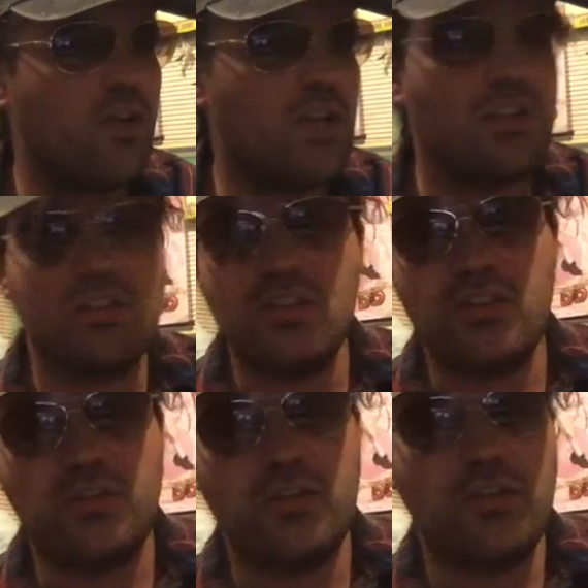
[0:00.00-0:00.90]
and does
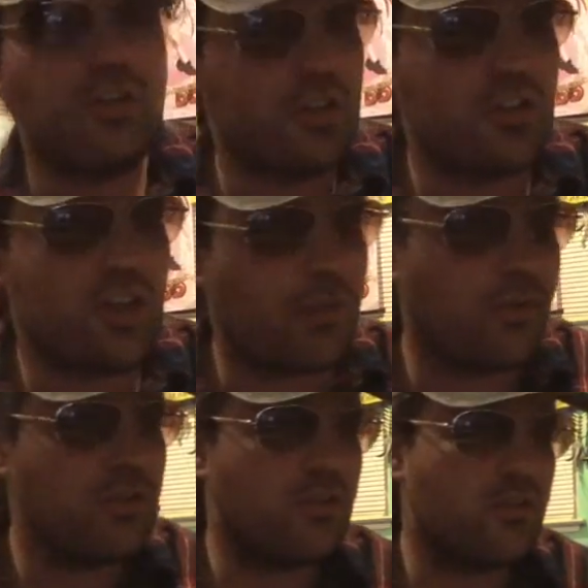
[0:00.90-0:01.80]
his, his atomic
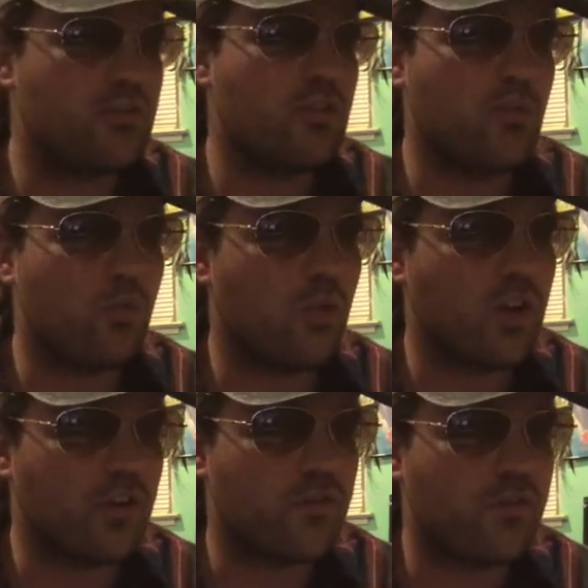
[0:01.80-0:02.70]
breath doesn't doesn't
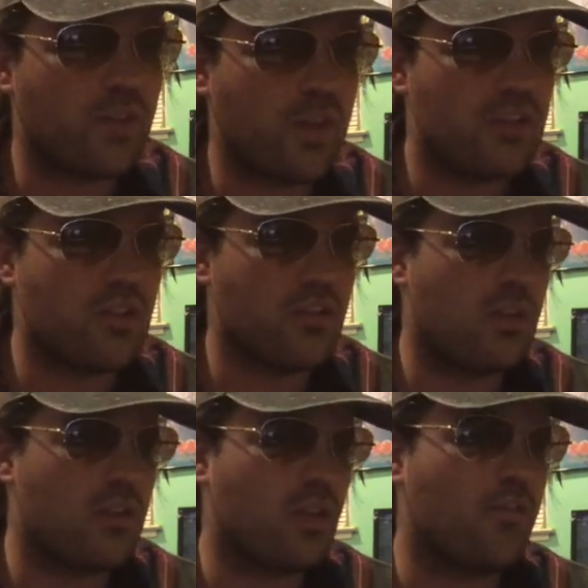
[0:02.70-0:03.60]
work at does
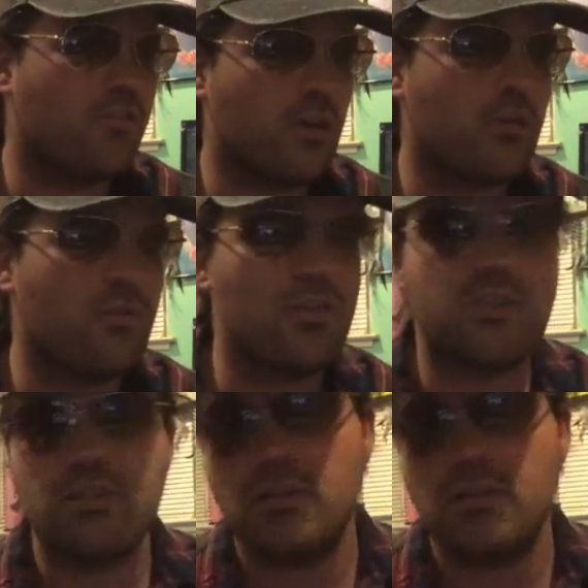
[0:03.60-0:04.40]
nothing at first.